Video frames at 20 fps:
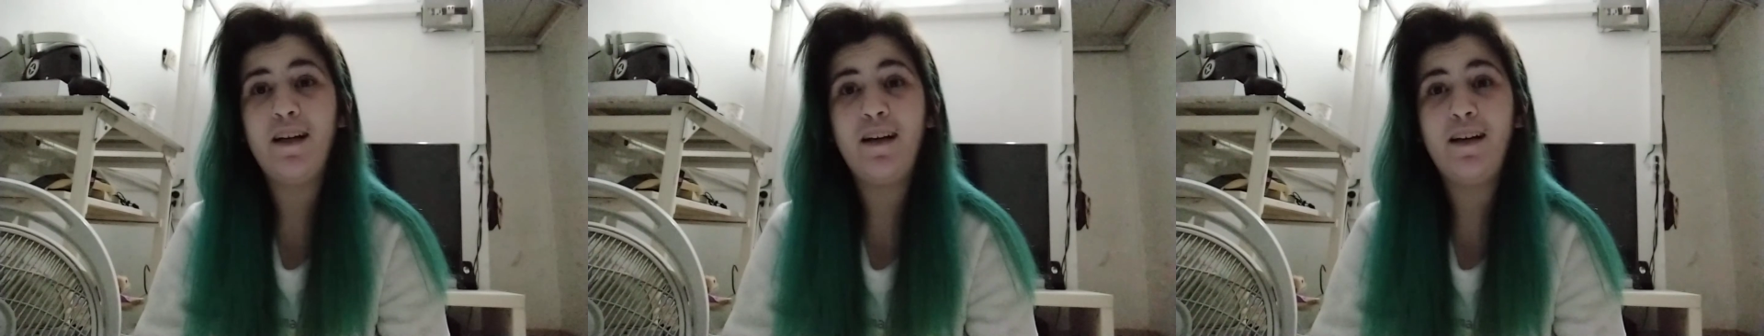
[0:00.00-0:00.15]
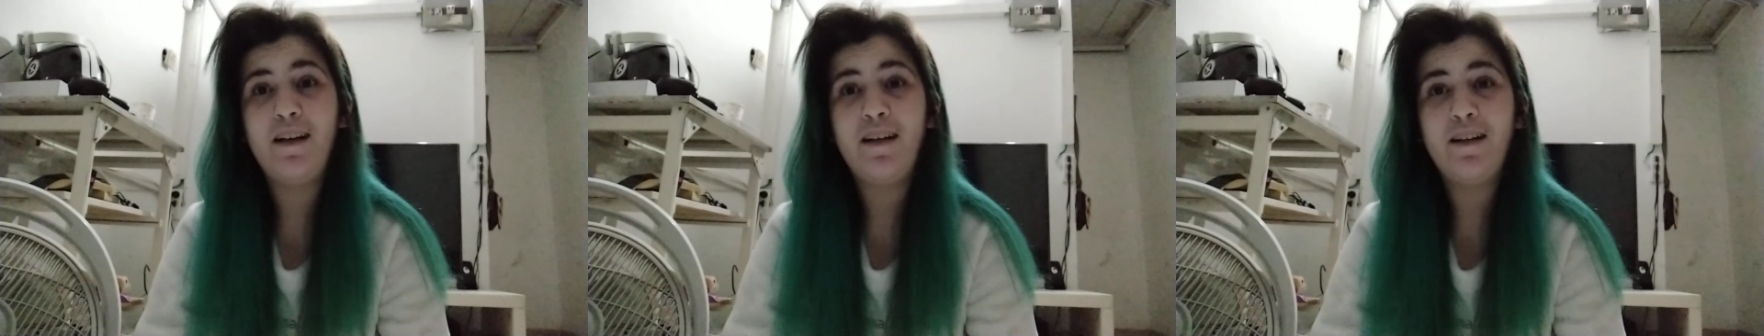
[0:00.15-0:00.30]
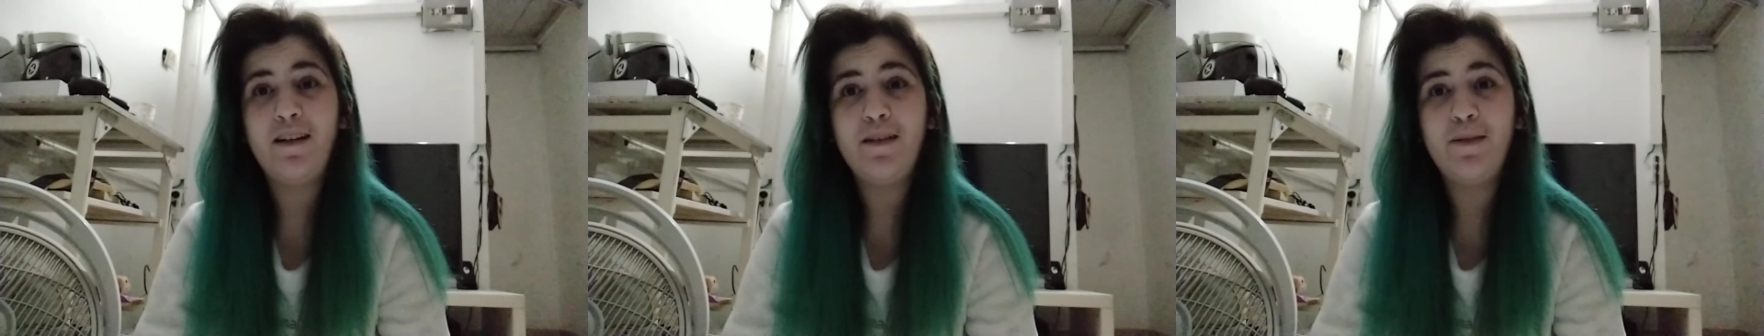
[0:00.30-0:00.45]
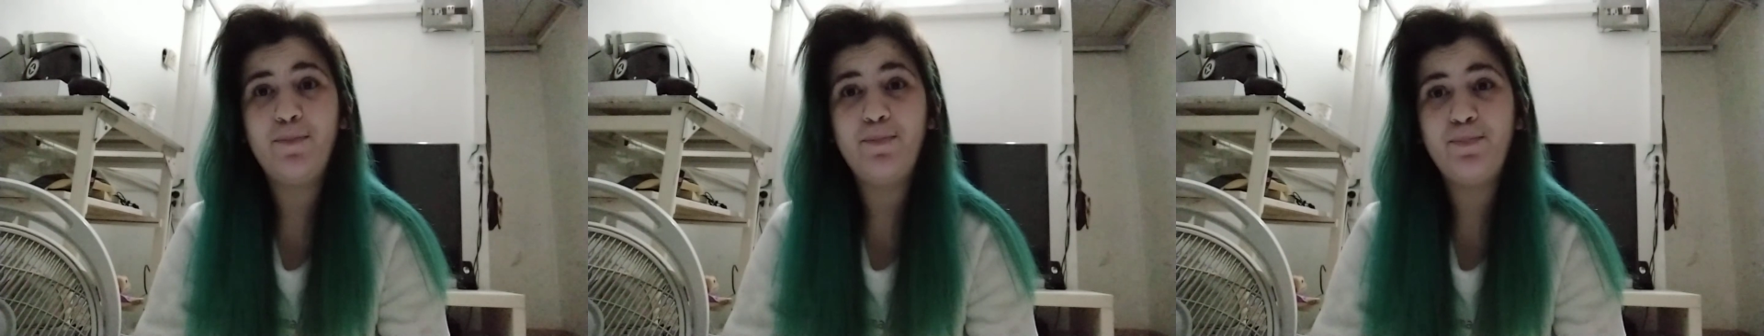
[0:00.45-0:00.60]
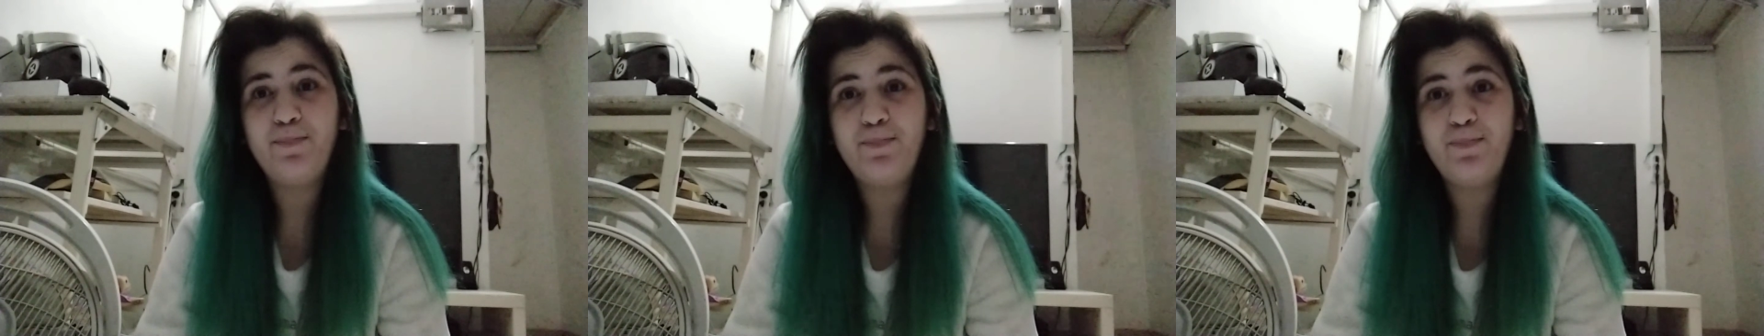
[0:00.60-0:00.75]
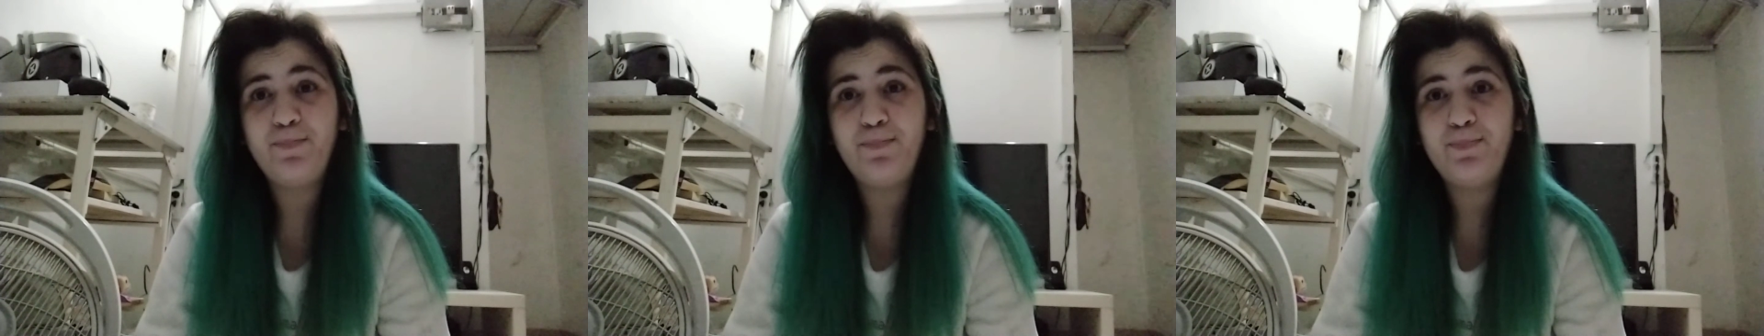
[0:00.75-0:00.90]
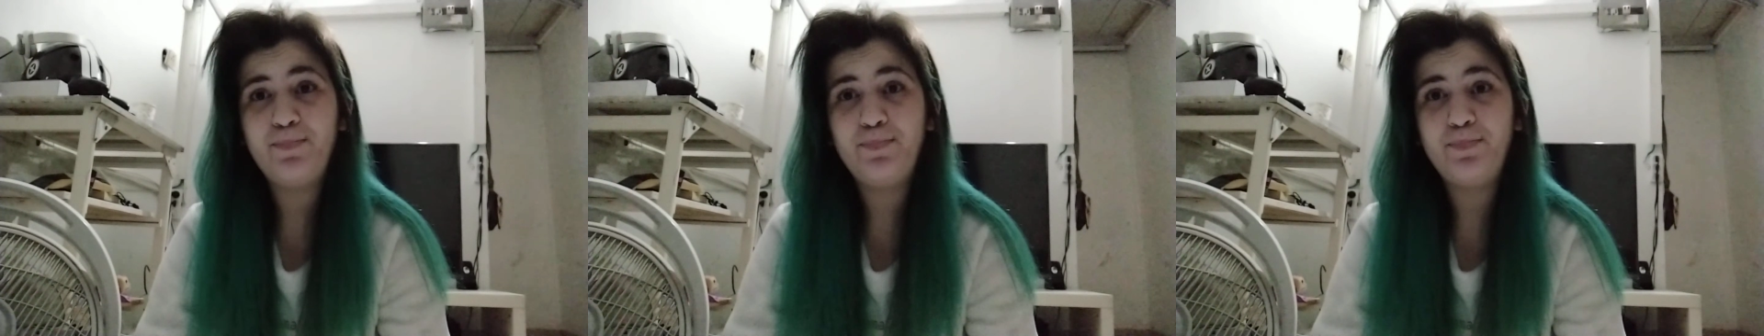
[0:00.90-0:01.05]

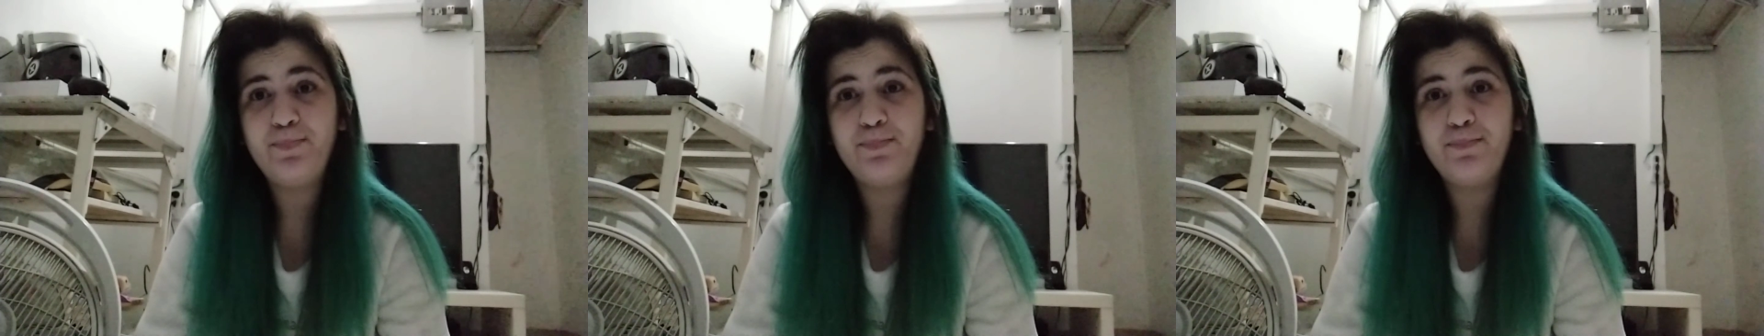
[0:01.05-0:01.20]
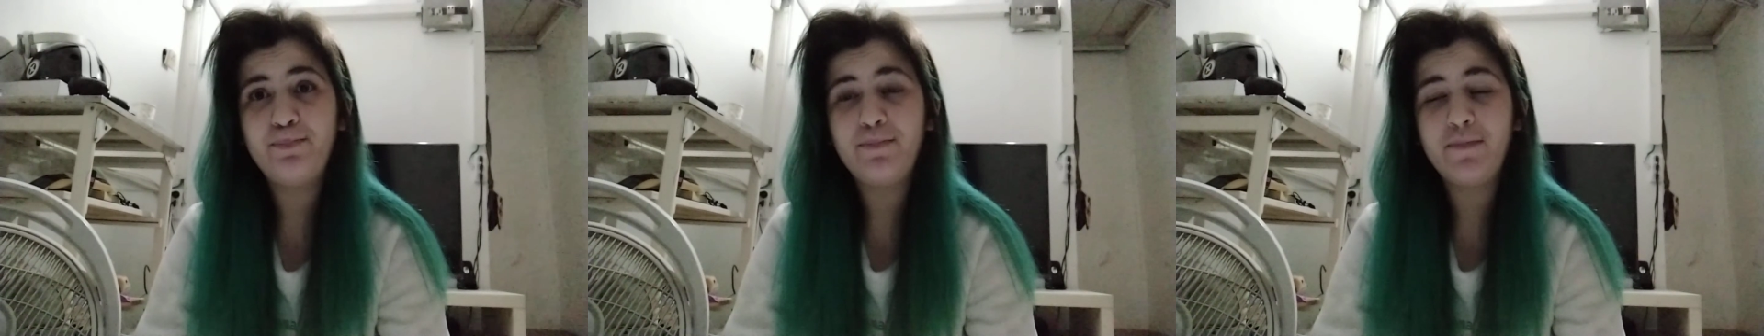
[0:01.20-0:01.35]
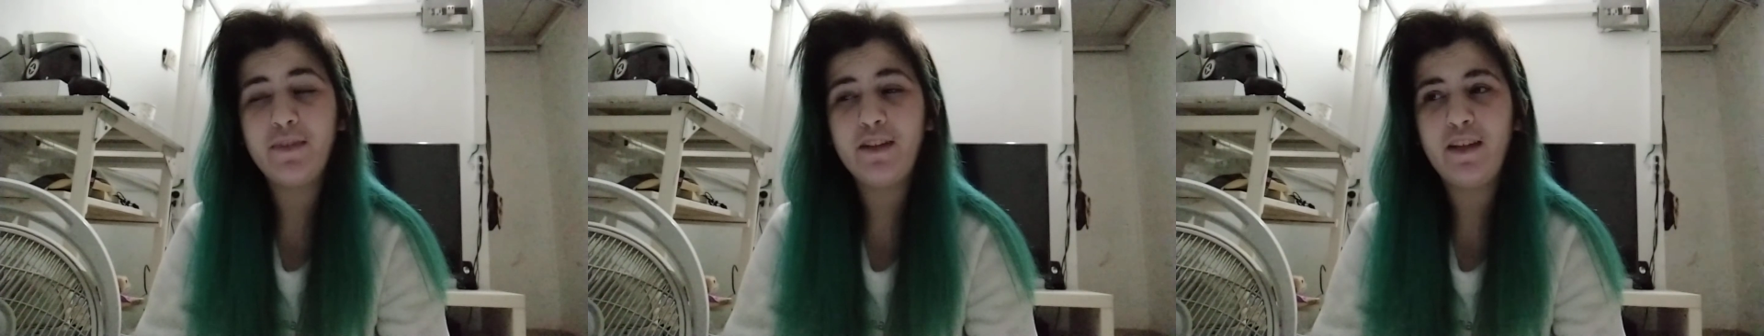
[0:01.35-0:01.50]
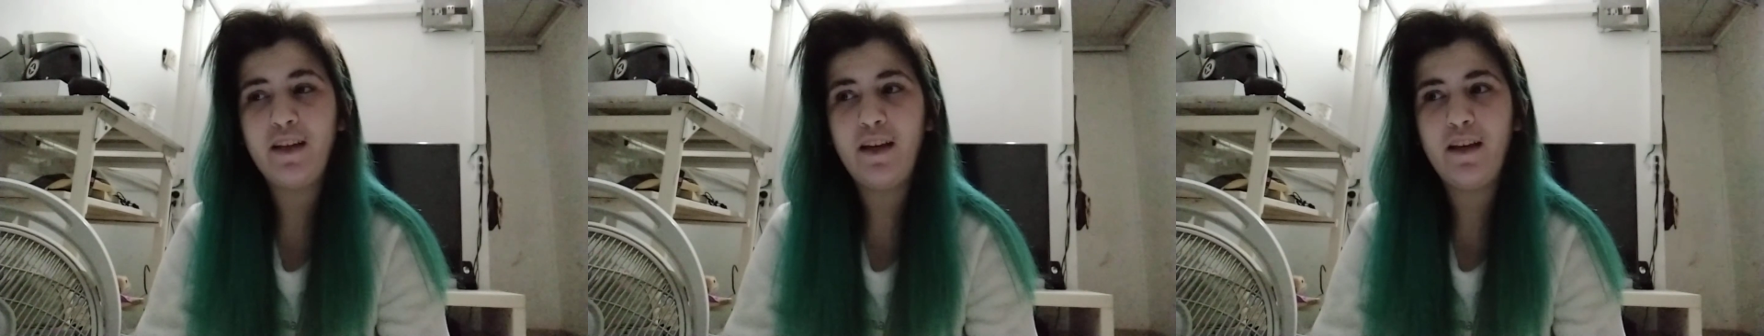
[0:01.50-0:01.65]
Um,